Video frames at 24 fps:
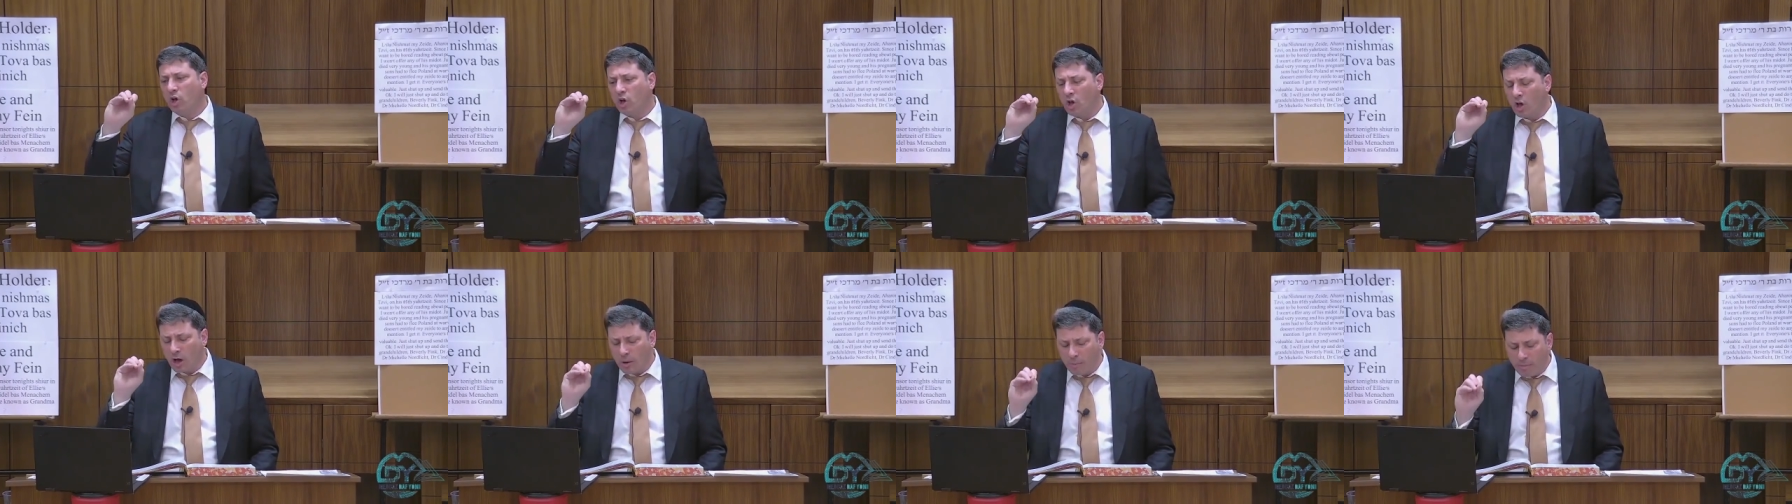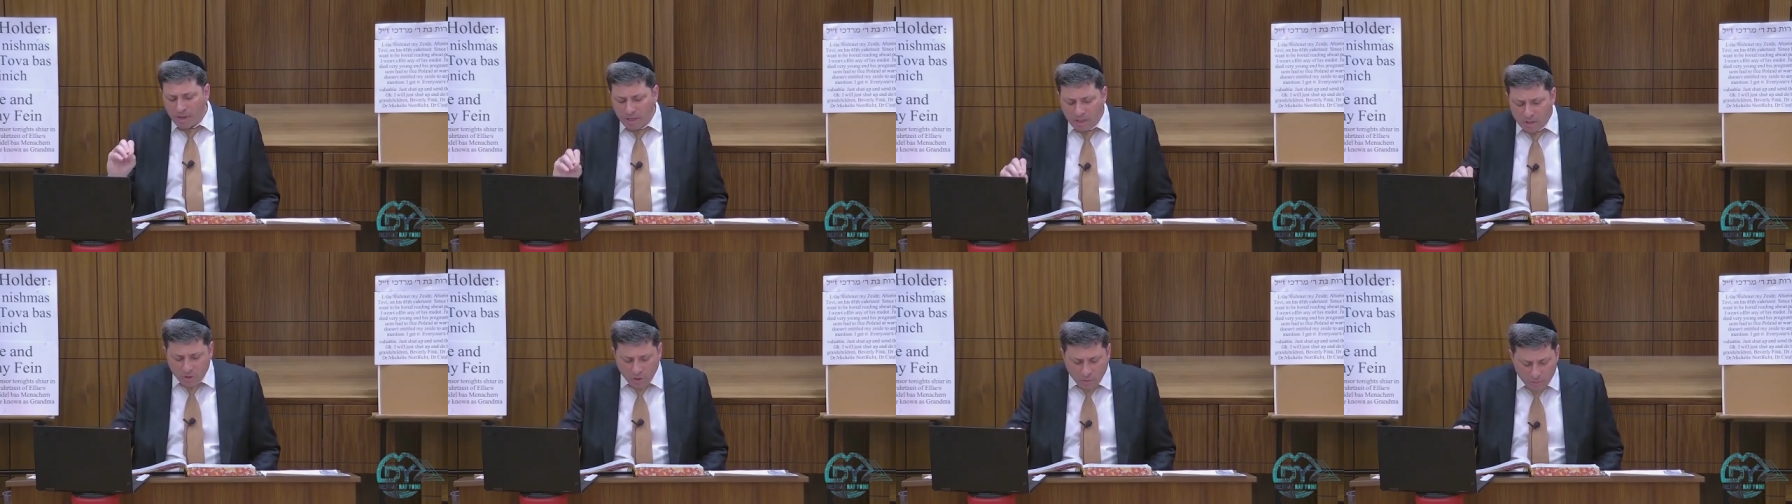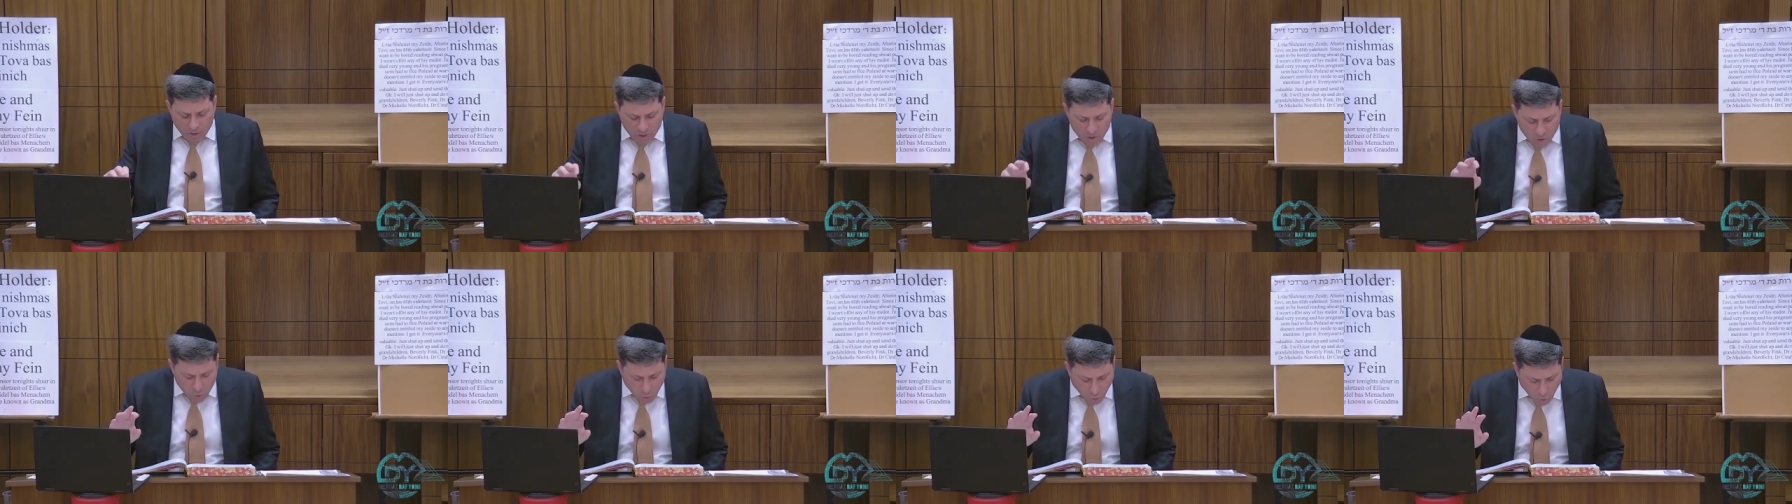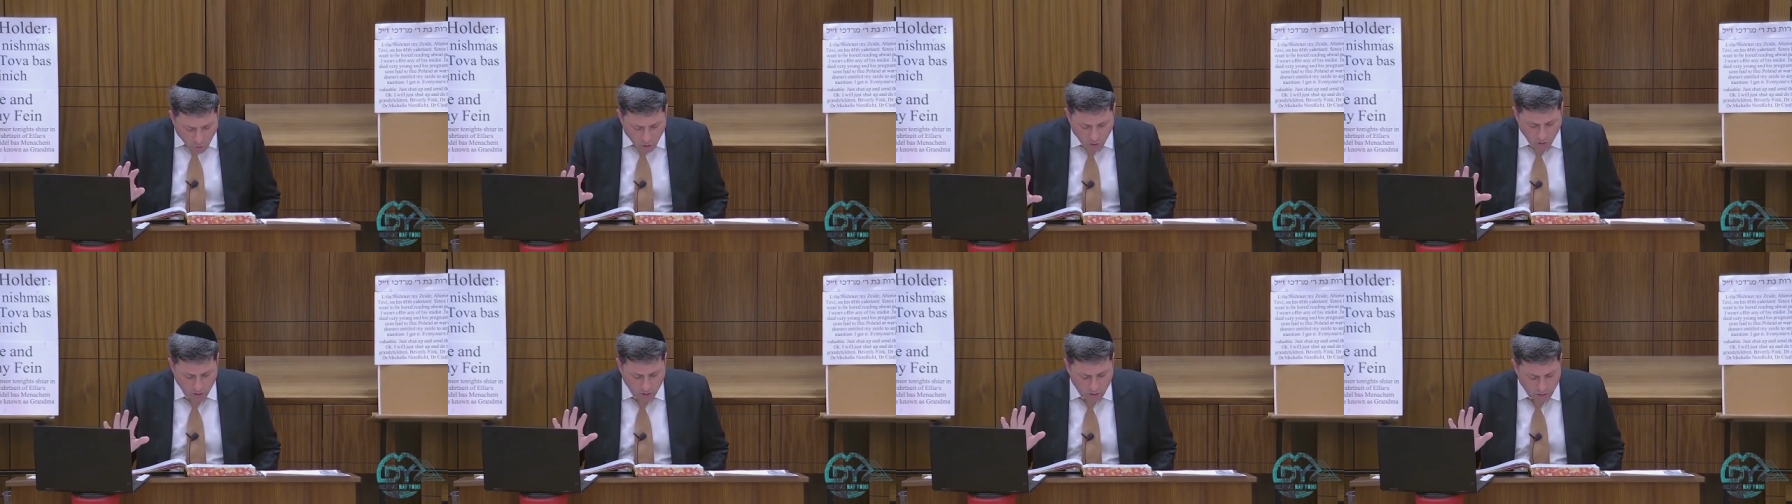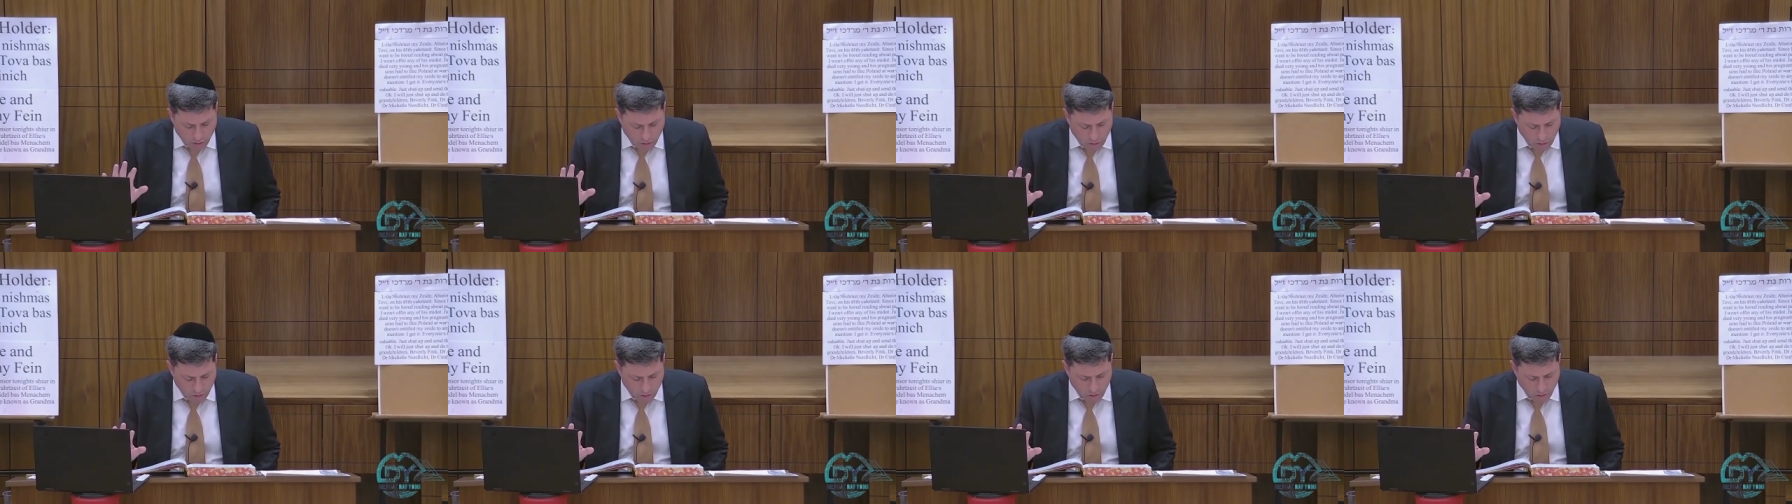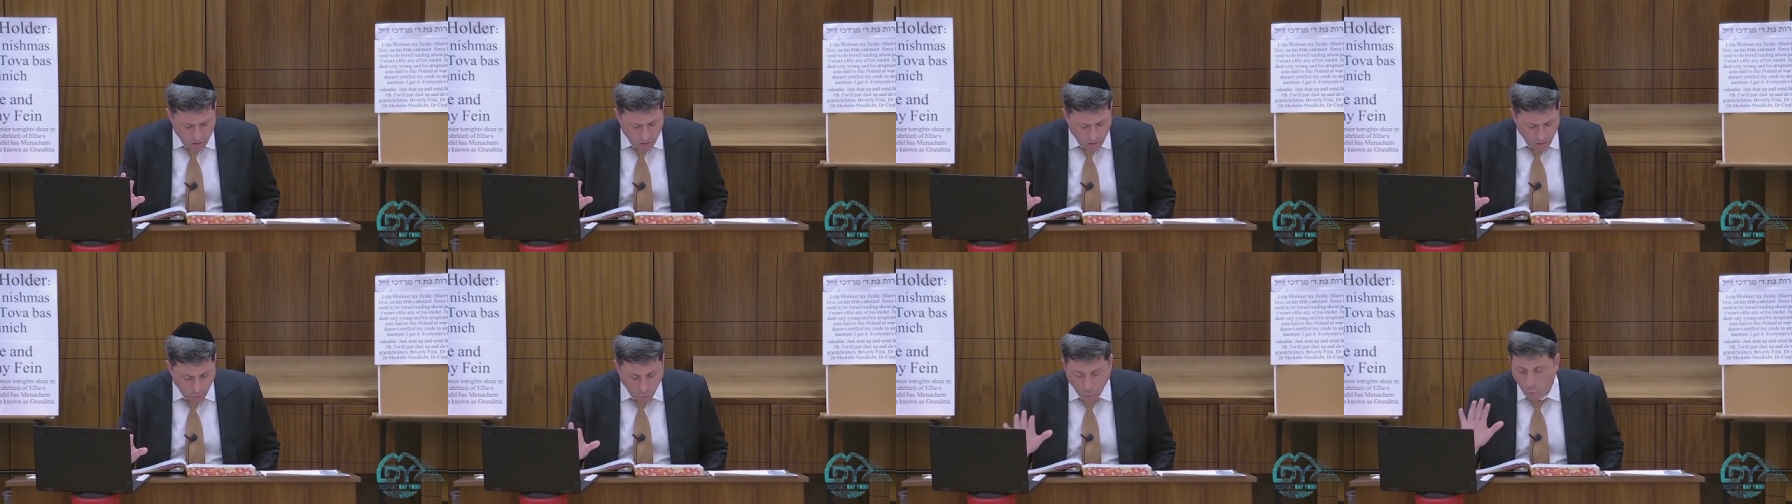chometz from this world.
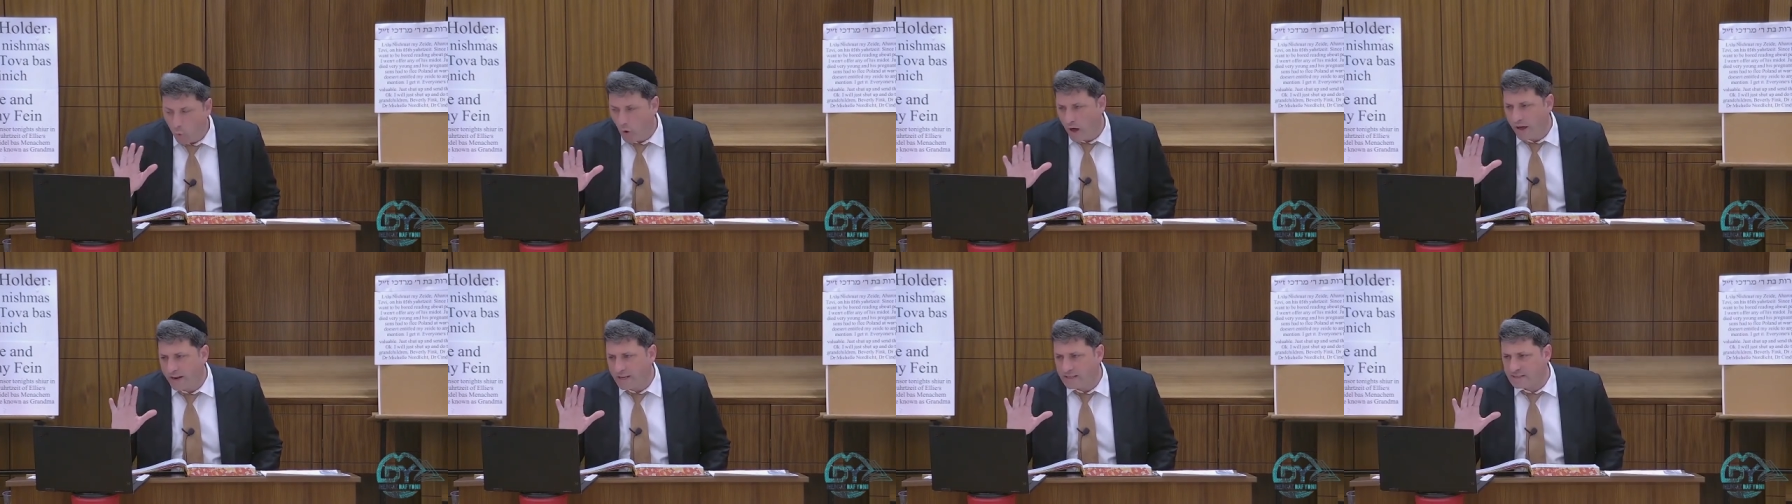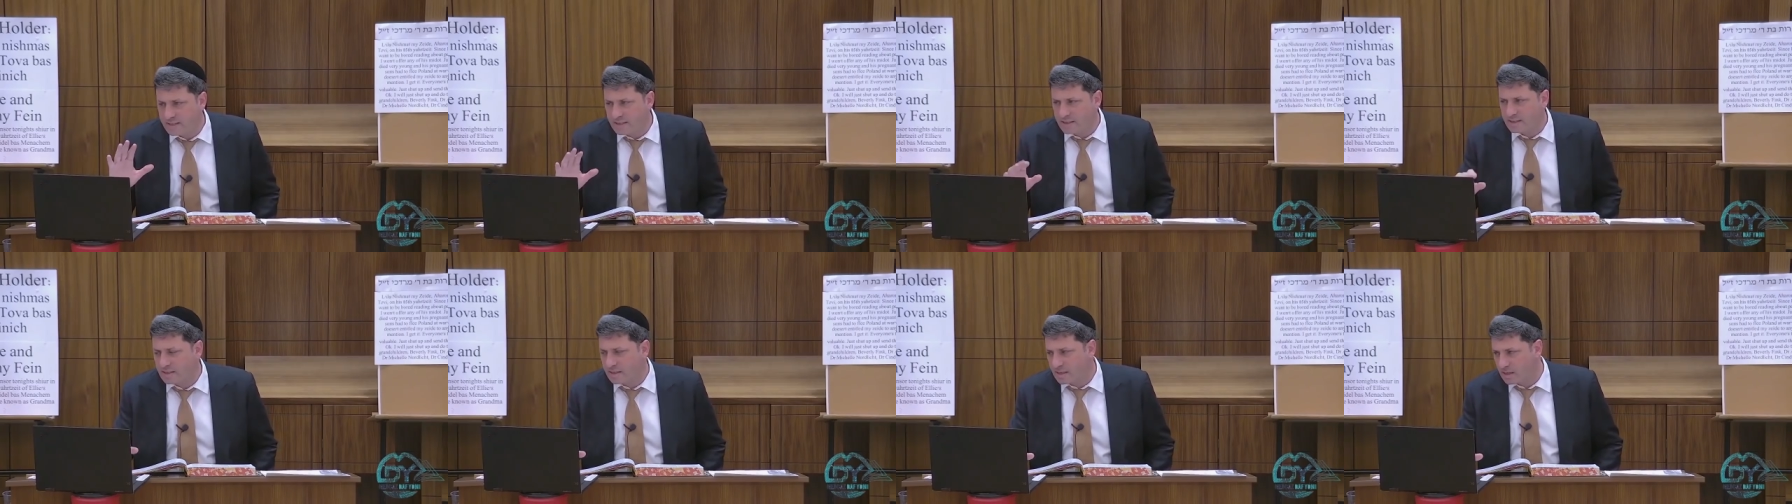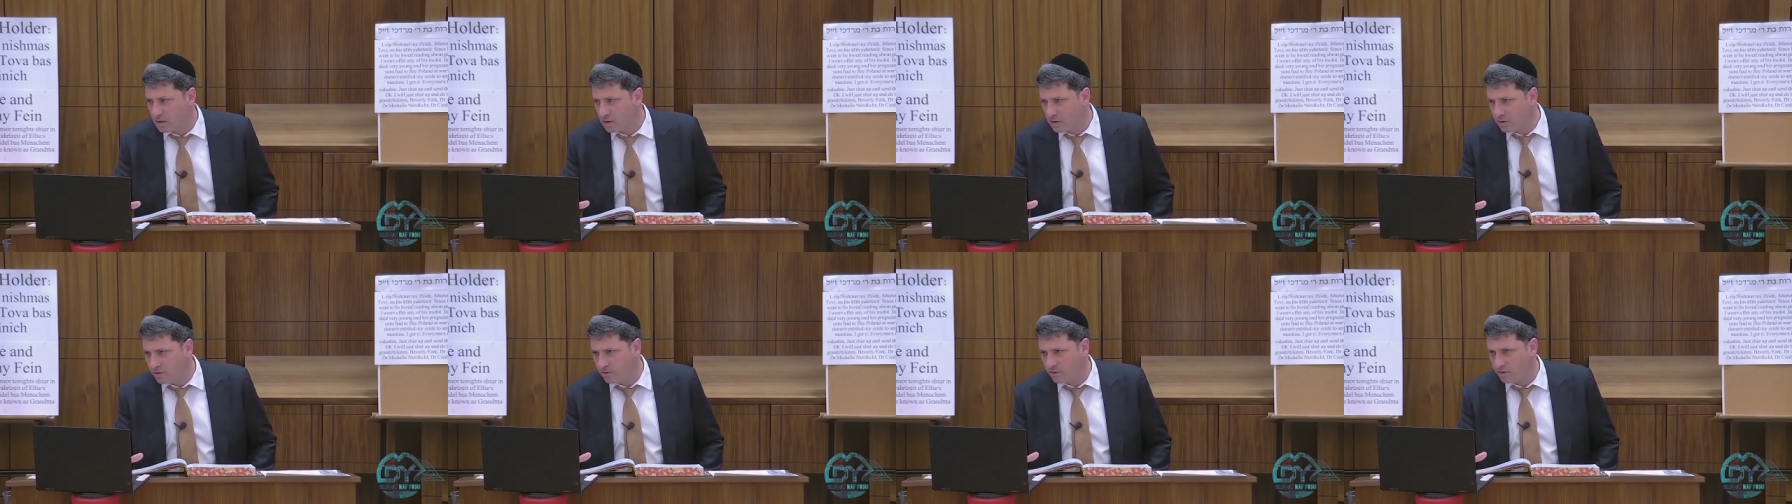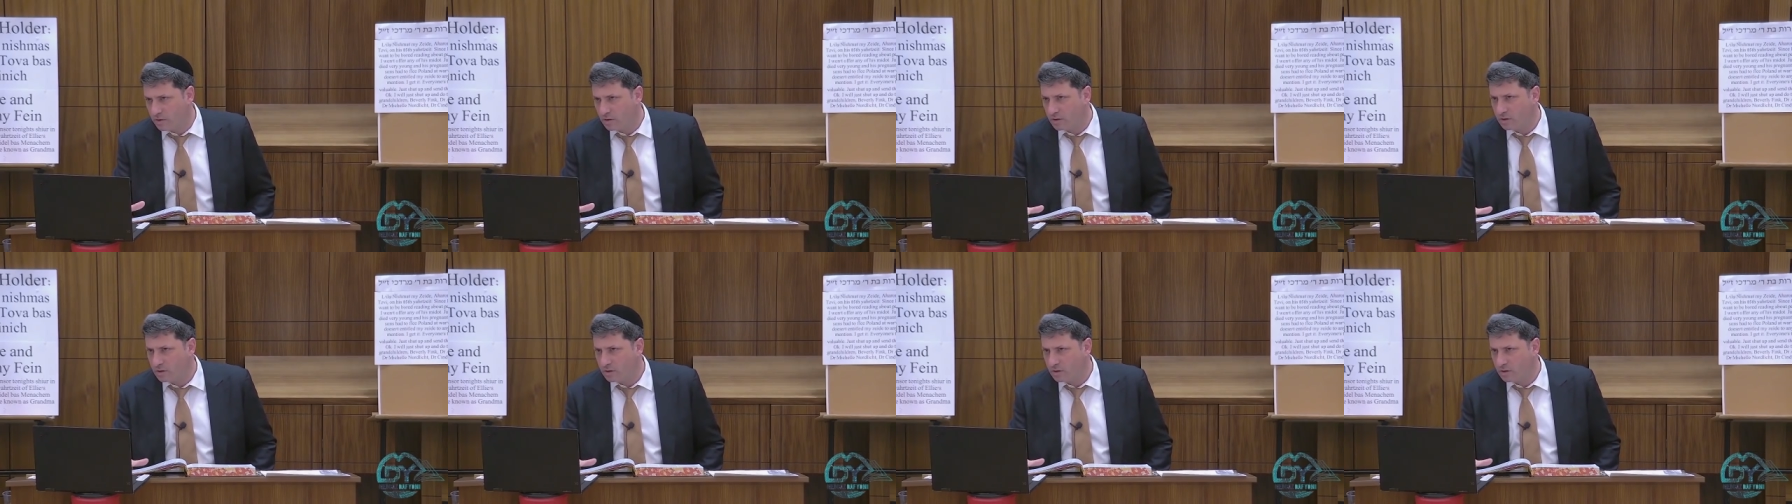When is this chiyuv?